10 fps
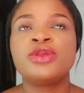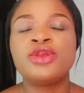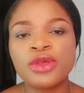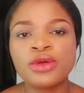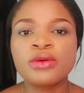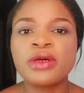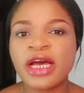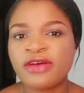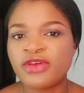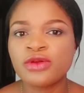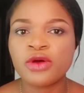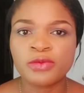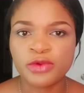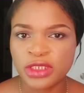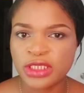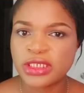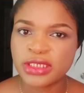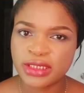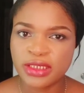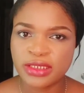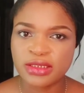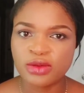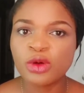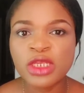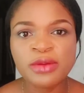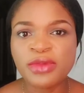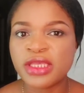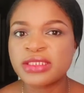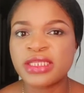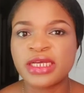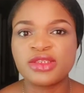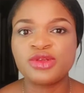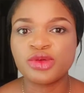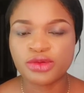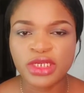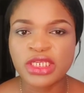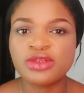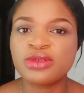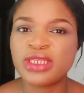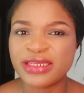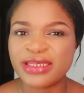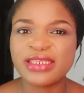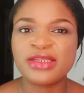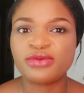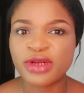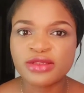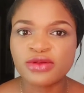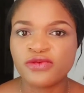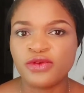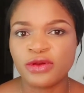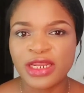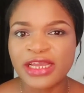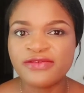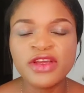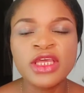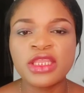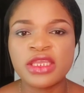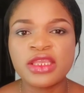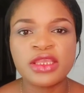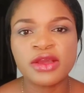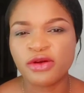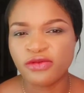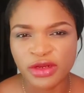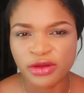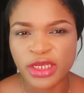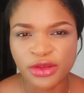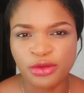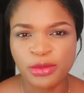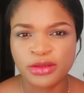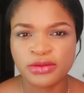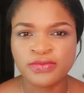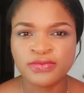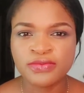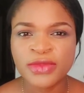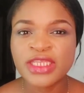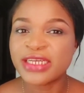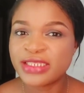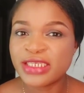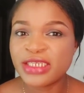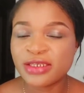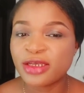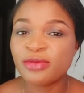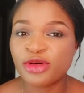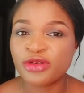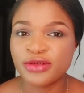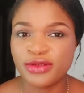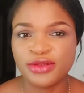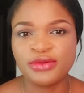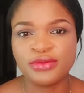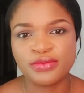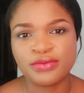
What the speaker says: you having unprotected sex only means that you're ready to dedicate the rest of your life taking care of another human and teaching them morals too.